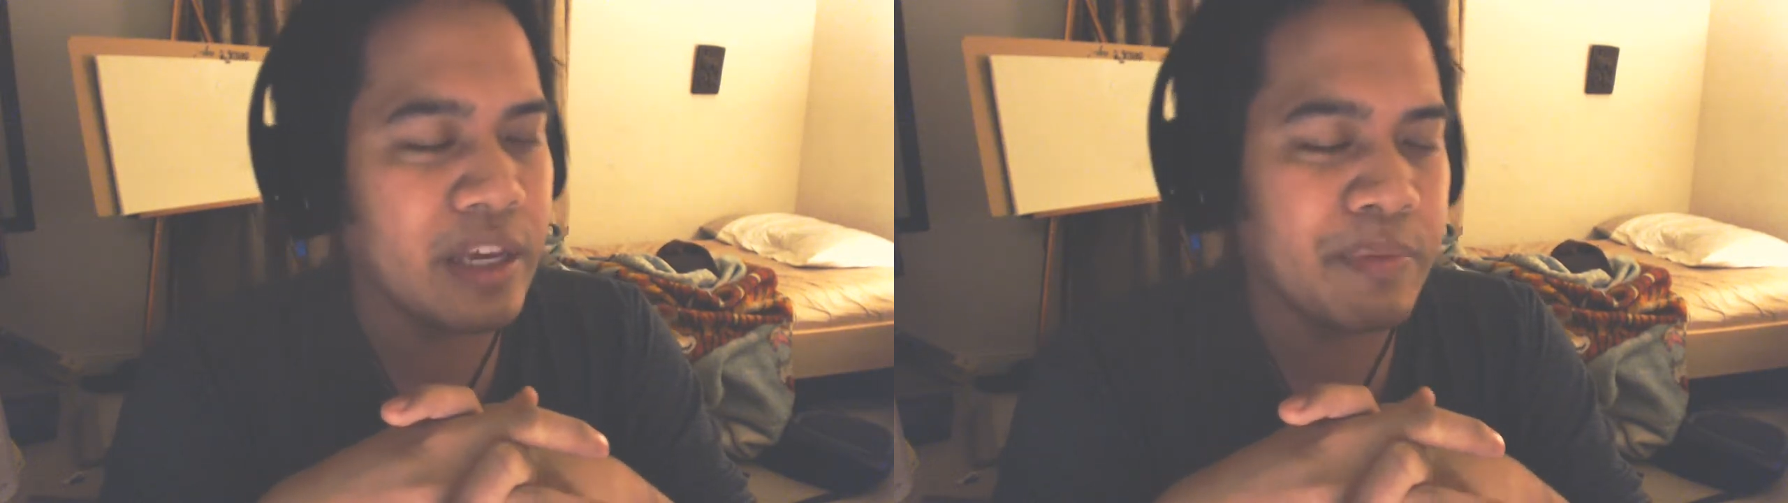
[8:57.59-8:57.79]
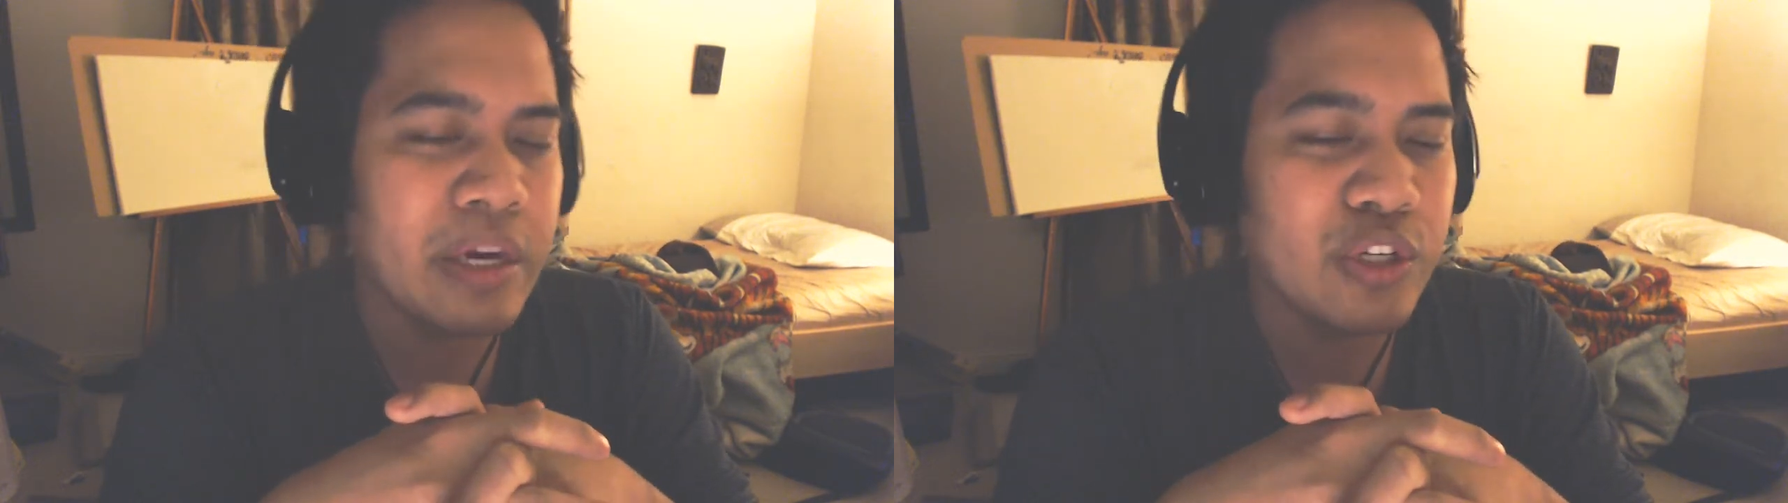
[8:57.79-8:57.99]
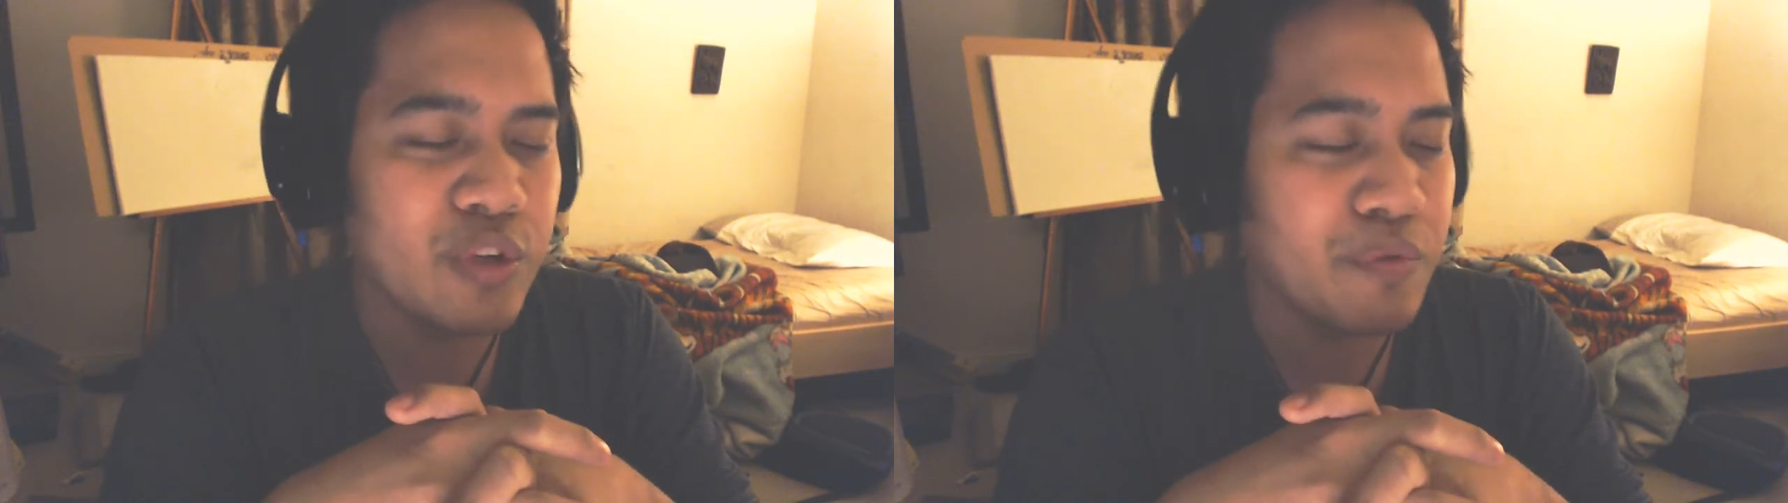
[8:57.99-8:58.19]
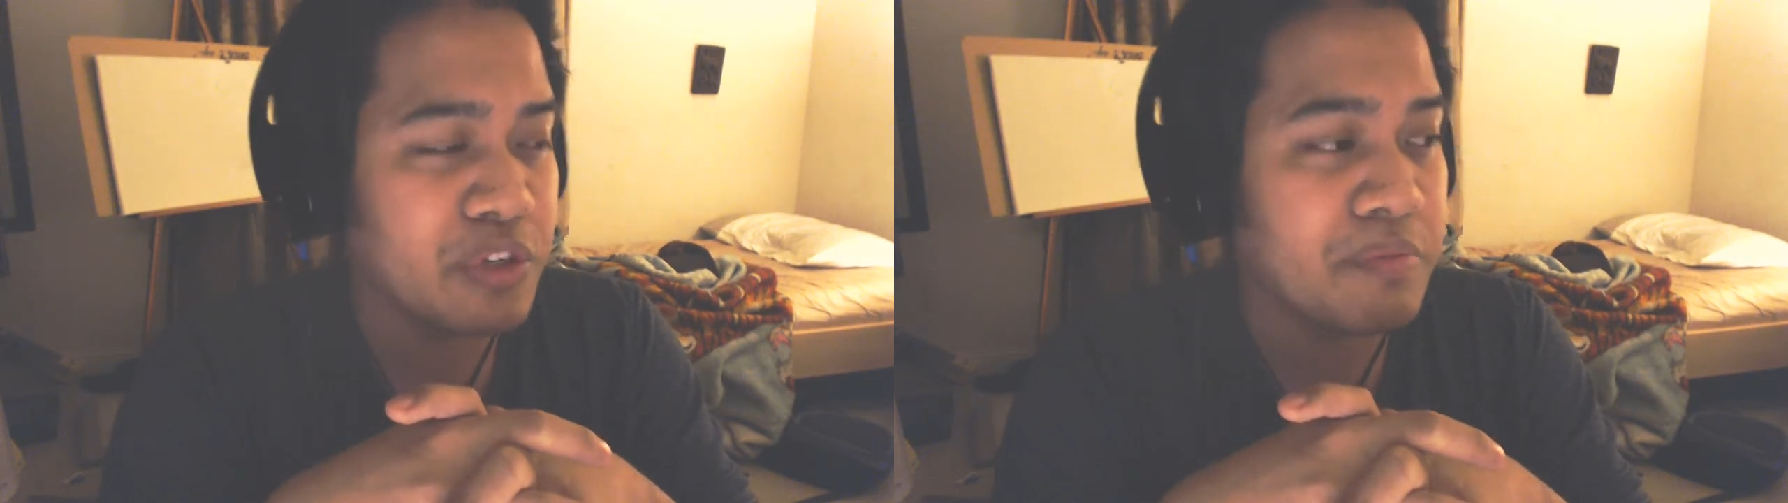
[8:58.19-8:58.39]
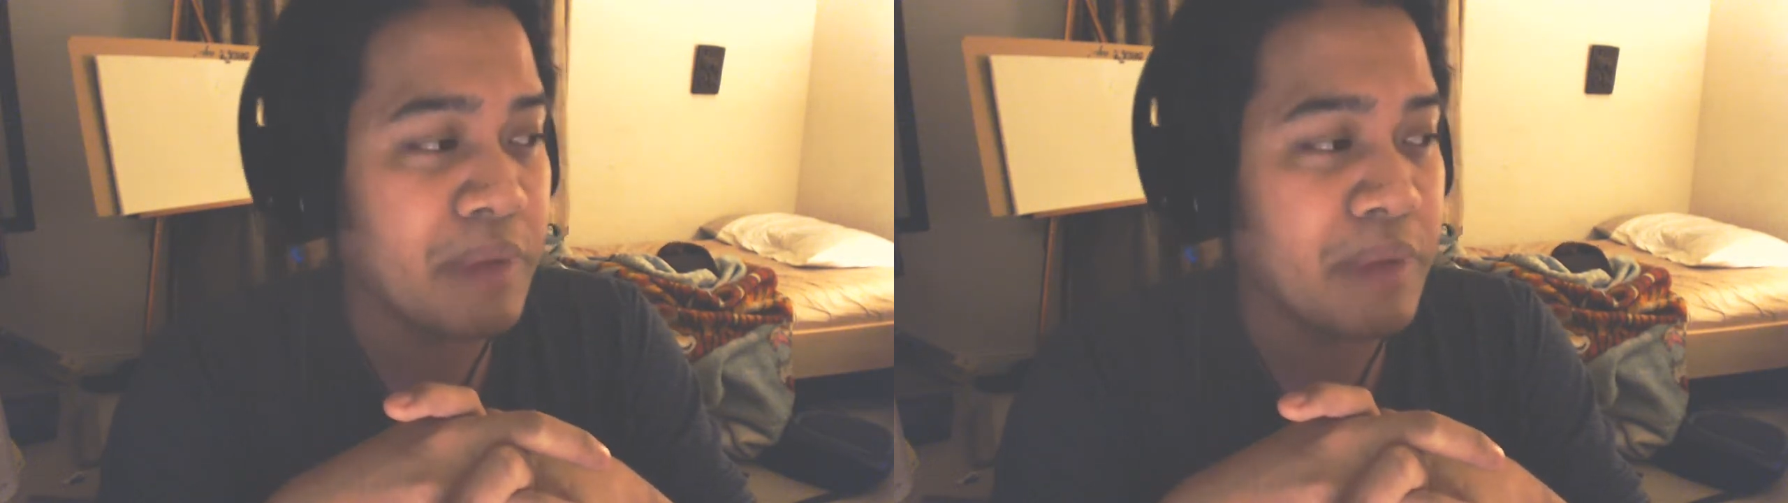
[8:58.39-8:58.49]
Like Pikachu versus